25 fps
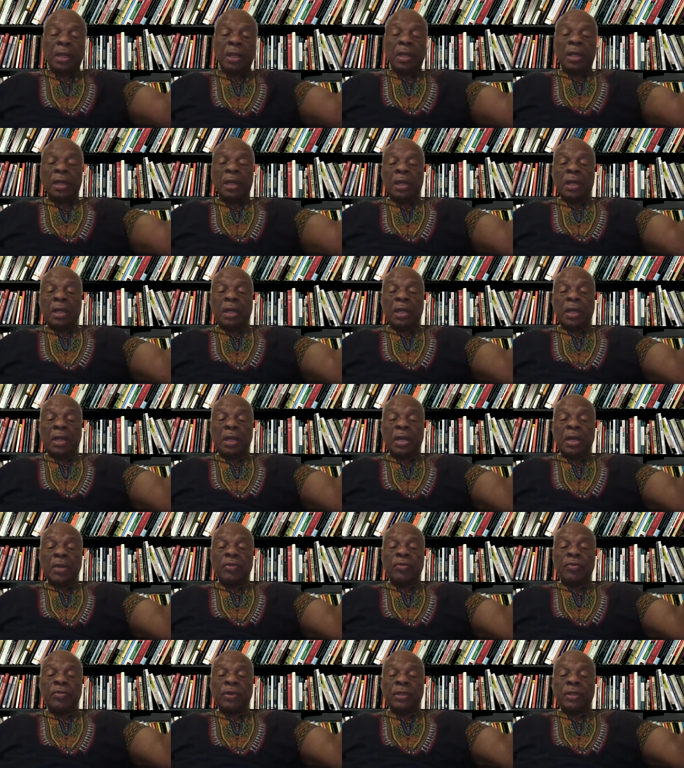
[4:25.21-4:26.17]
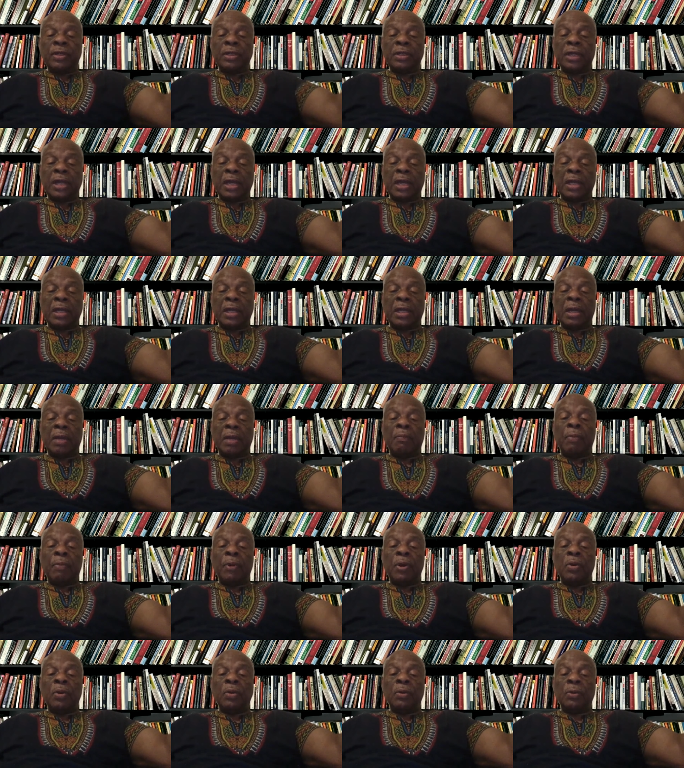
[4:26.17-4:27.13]
countries like
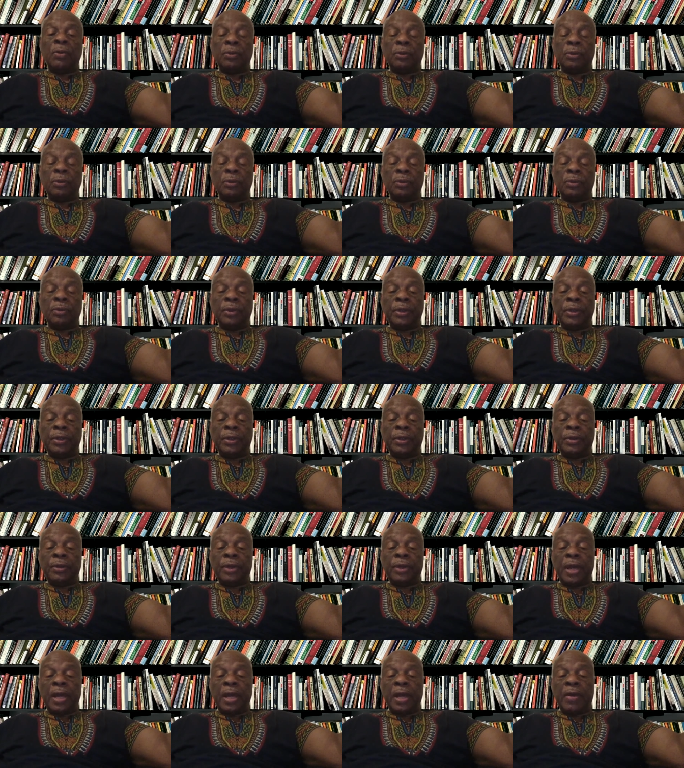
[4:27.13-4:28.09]
Gabon, where you have